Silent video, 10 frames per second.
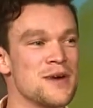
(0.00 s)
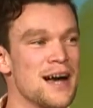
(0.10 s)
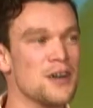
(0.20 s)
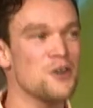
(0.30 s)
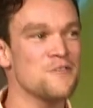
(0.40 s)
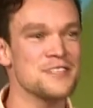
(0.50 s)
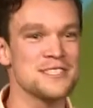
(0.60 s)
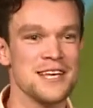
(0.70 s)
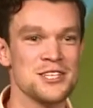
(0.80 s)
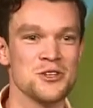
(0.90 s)
our
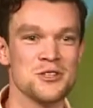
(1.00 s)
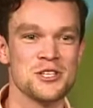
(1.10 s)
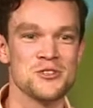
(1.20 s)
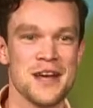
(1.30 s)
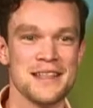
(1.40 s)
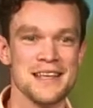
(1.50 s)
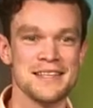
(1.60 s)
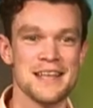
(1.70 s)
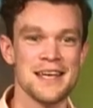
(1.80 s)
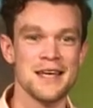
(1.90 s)
conversation on the train
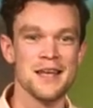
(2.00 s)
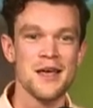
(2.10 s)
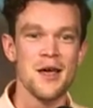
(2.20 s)
that day.